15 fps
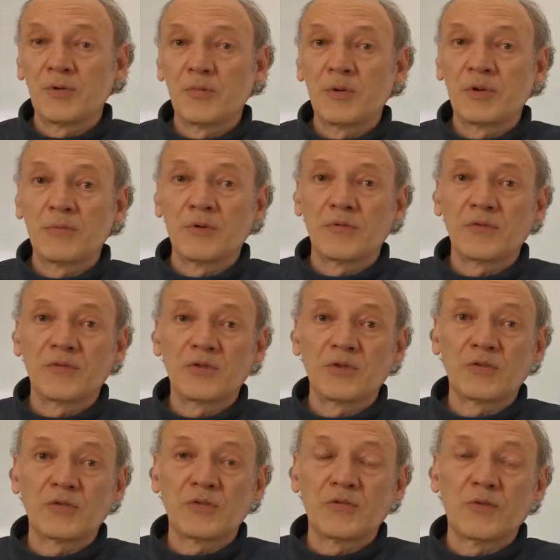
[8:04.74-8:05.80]
Everybody was
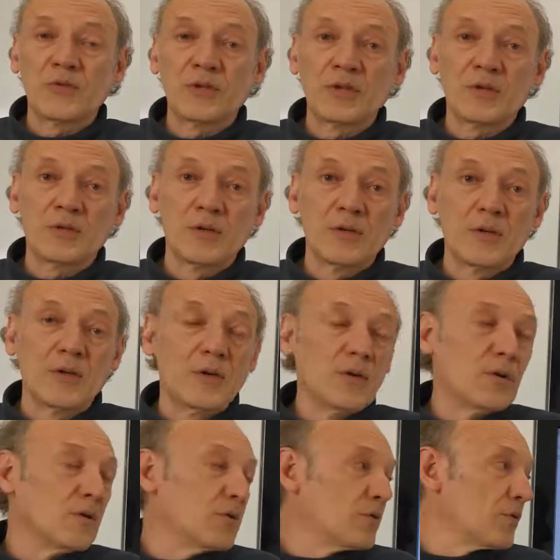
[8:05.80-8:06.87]
just throwing it
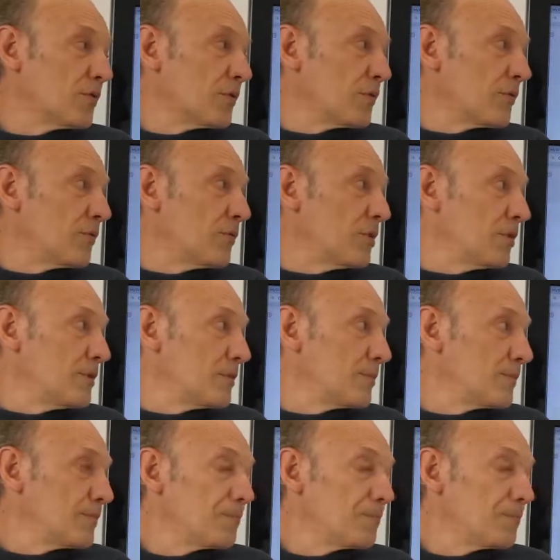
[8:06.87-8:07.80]
onto the street.